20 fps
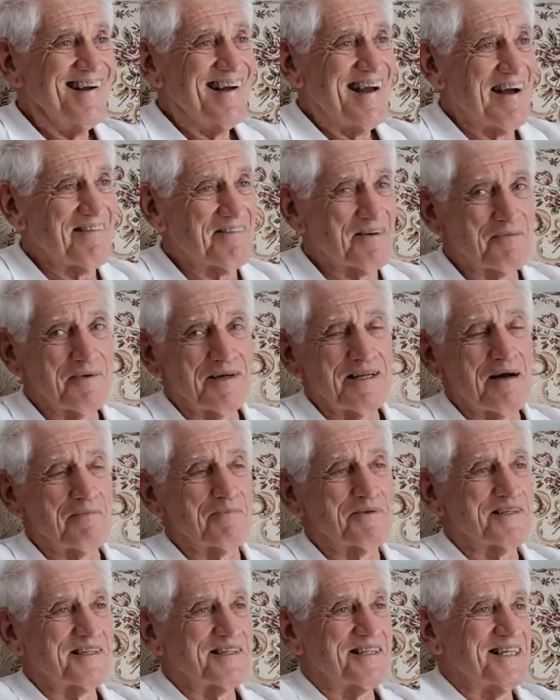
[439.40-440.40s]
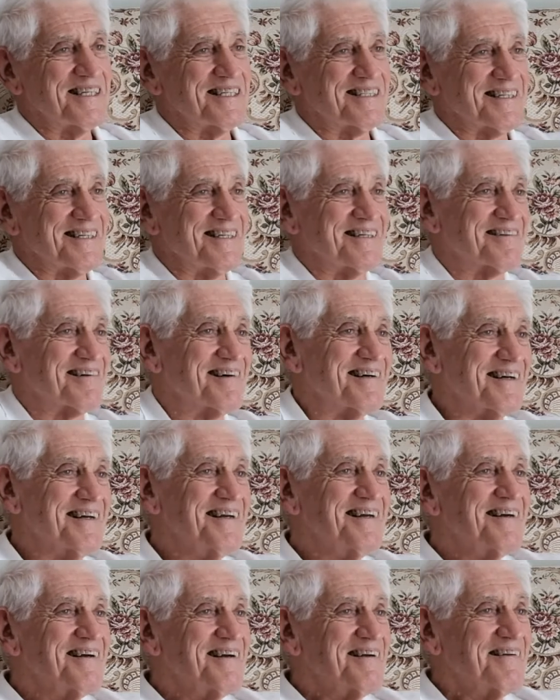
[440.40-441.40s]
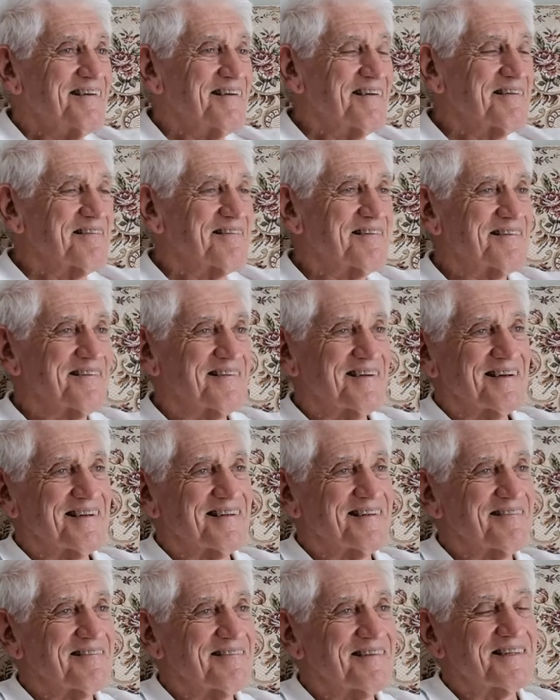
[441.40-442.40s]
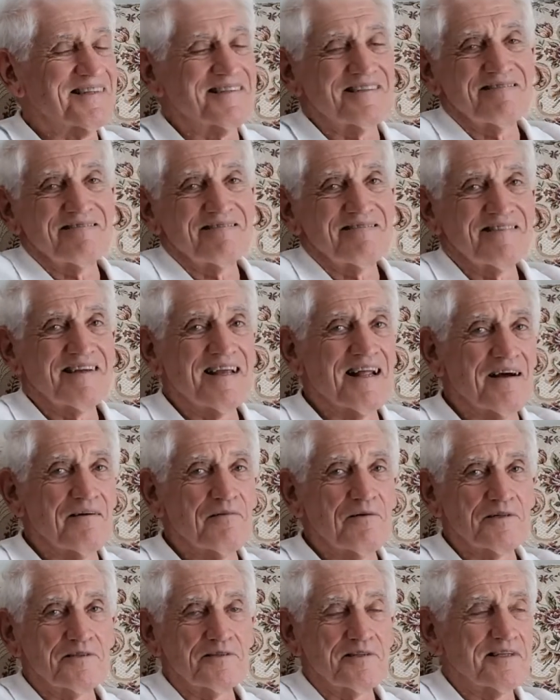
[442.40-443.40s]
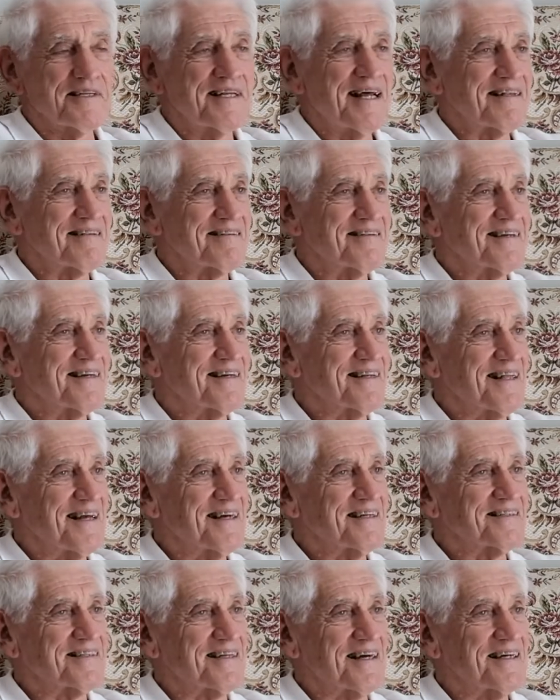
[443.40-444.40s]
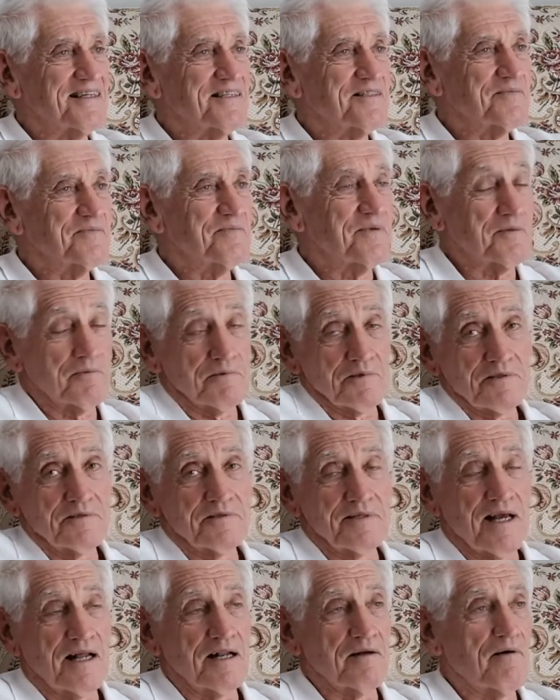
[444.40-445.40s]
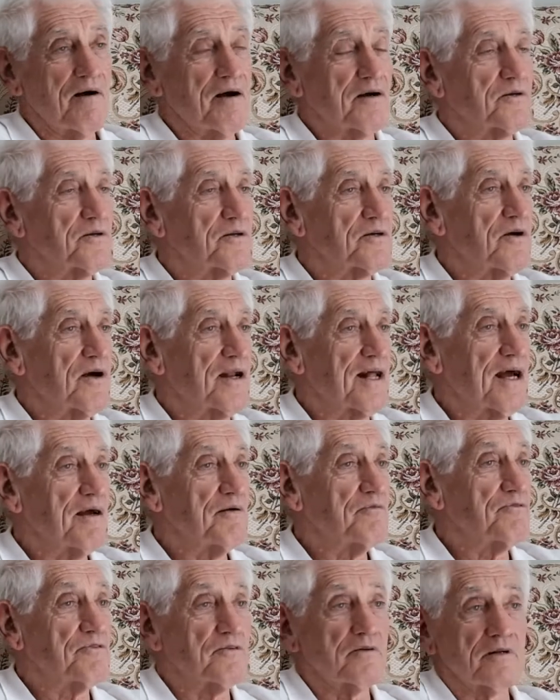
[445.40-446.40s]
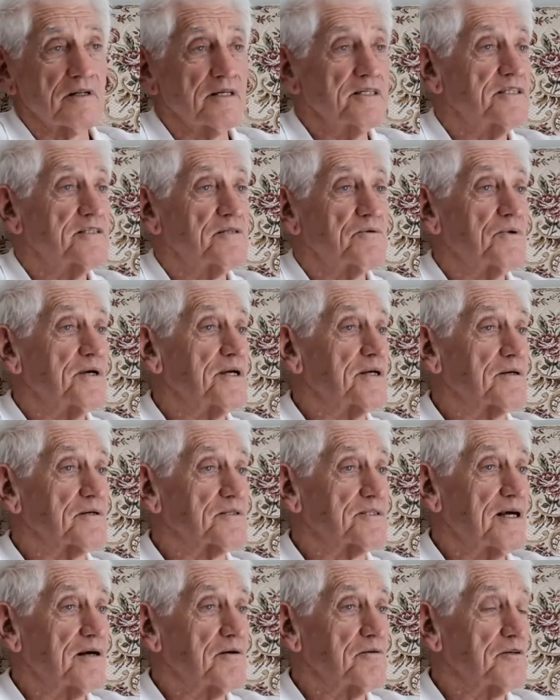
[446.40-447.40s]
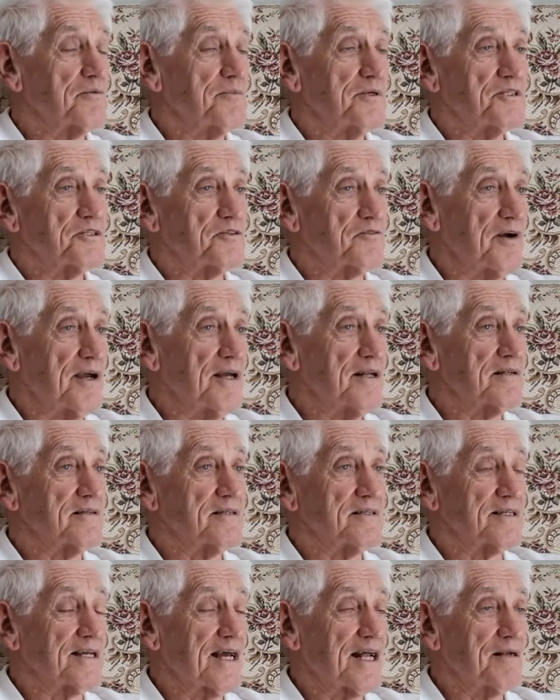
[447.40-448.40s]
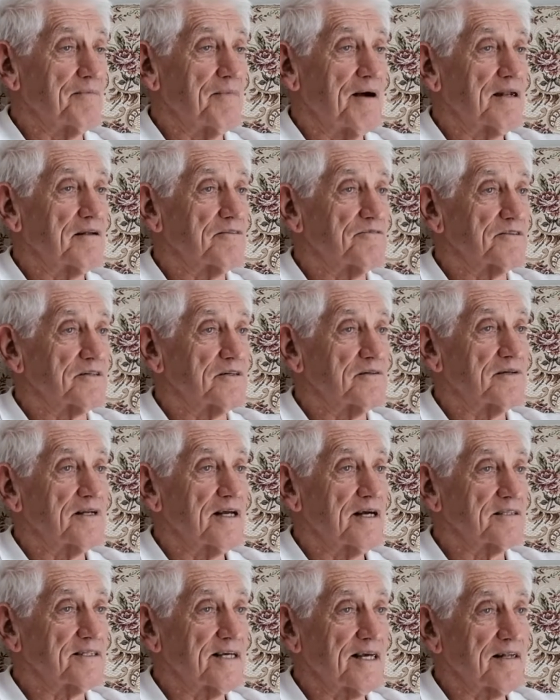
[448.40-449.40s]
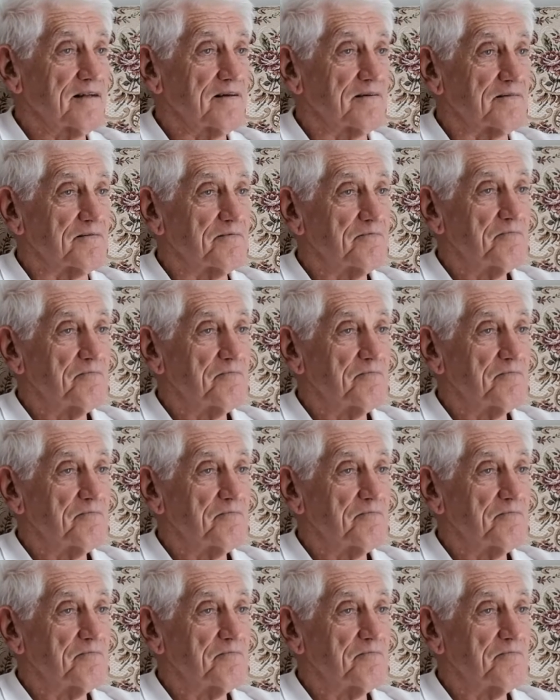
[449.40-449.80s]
Having been up in a DC-3, which wasn't the done thing in those days, but it was the only way I could have got home for at least a week or so. I would have been stranded in Cunnamulla for God knows how long.